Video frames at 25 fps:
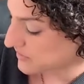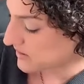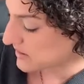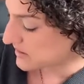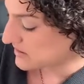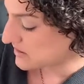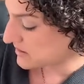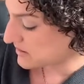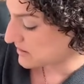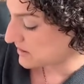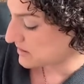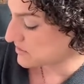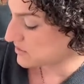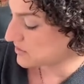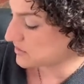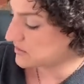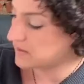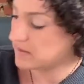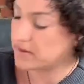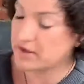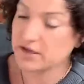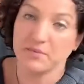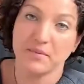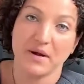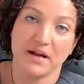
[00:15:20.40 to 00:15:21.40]
this. These are
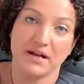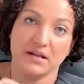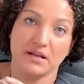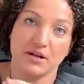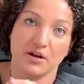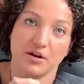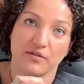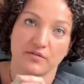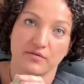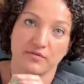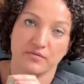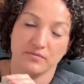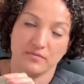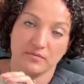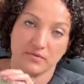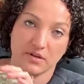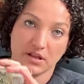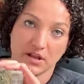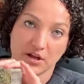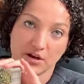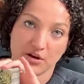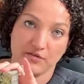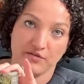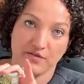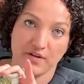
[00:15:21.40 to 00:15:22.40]
like my
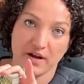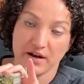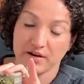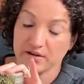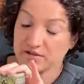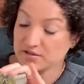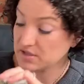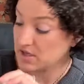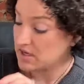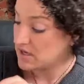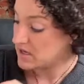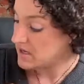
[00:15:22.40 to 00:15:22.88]
clarifiers.